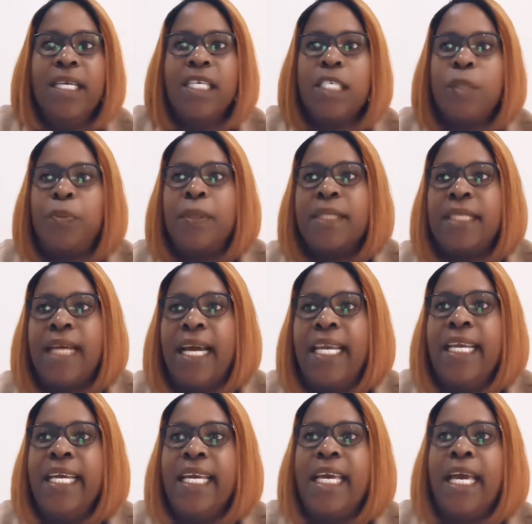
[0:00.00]

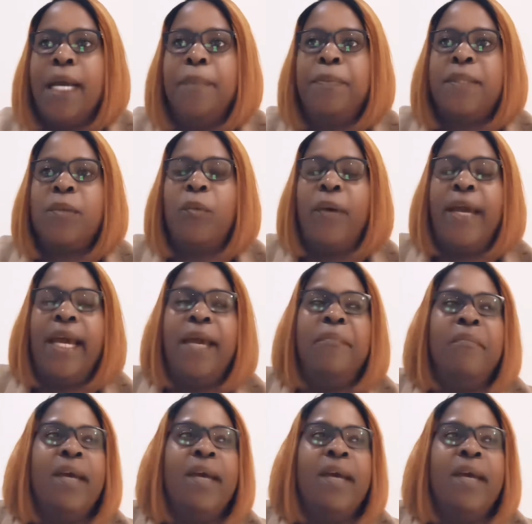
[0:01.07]
especially gaps where